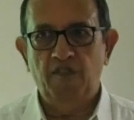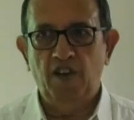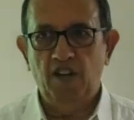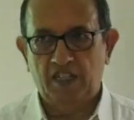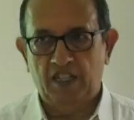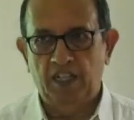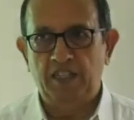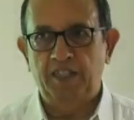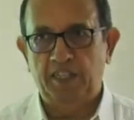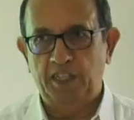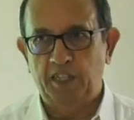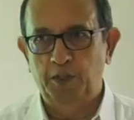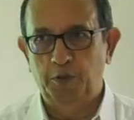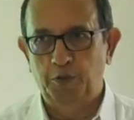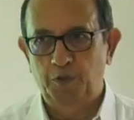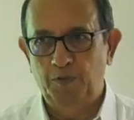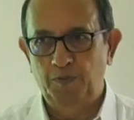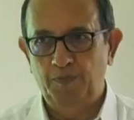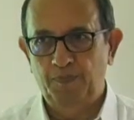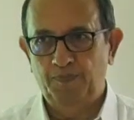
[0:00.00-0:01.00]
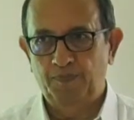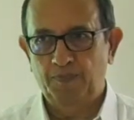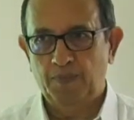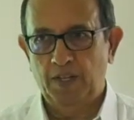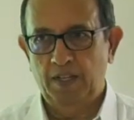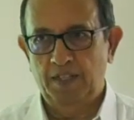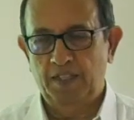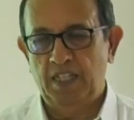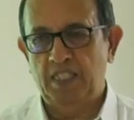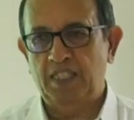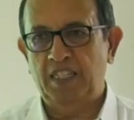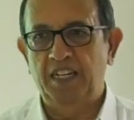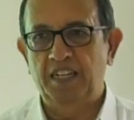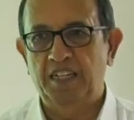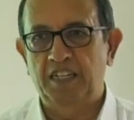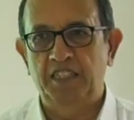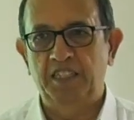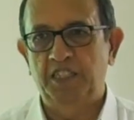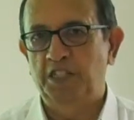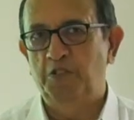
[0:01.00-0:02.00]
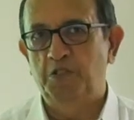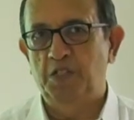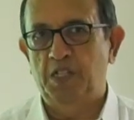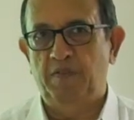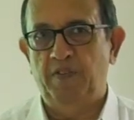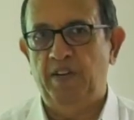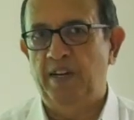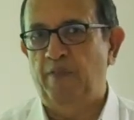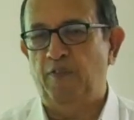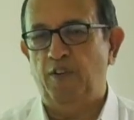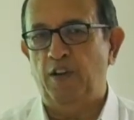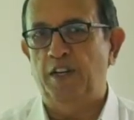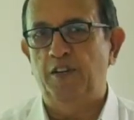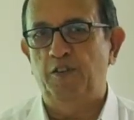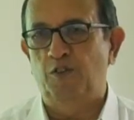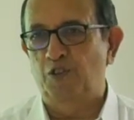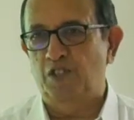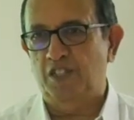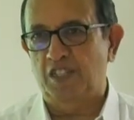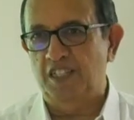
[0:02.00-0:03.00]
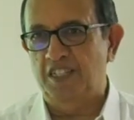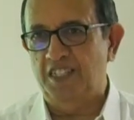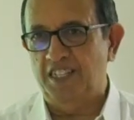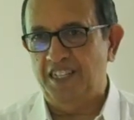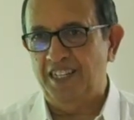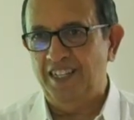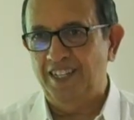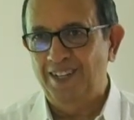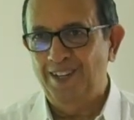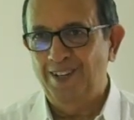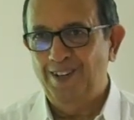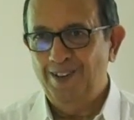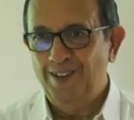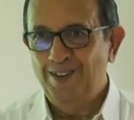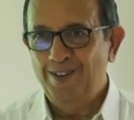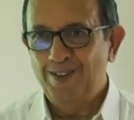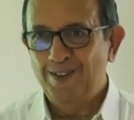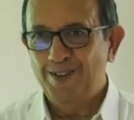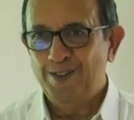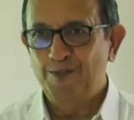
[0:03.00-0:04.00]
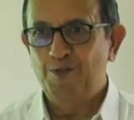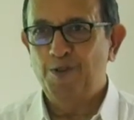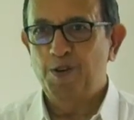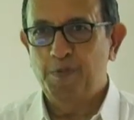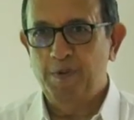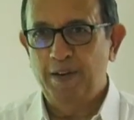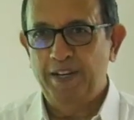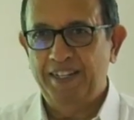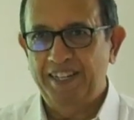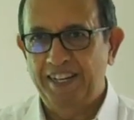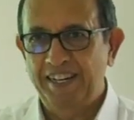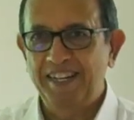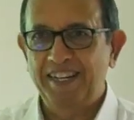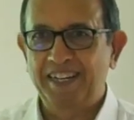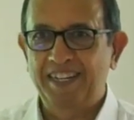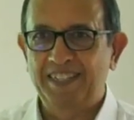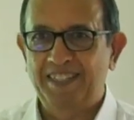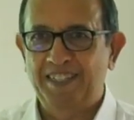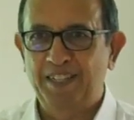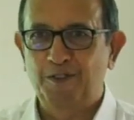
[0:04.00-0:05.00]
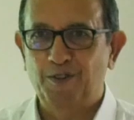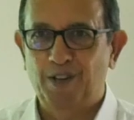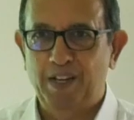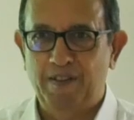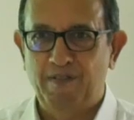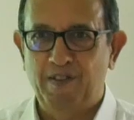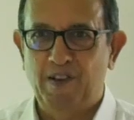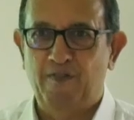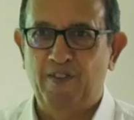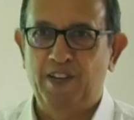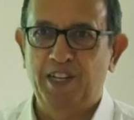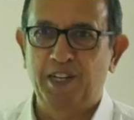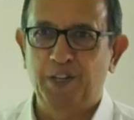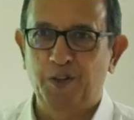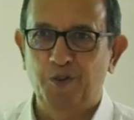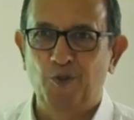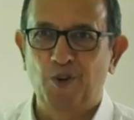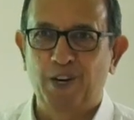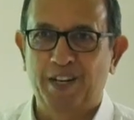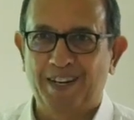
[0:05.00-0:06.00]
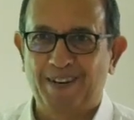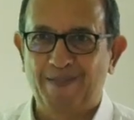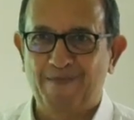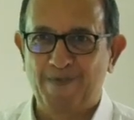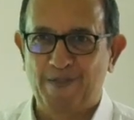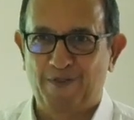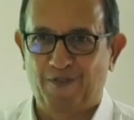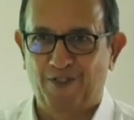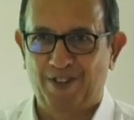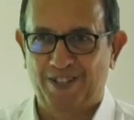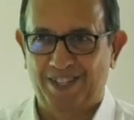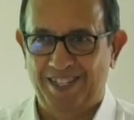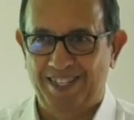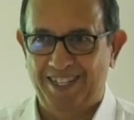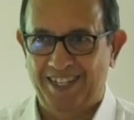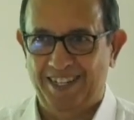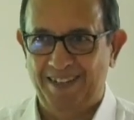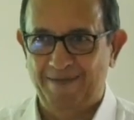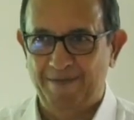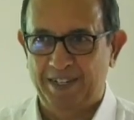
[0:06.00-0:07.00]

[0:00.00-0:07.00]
will continue. This thing continues even if you had no surgery, you would be maintaining at zero level where you were before surgery.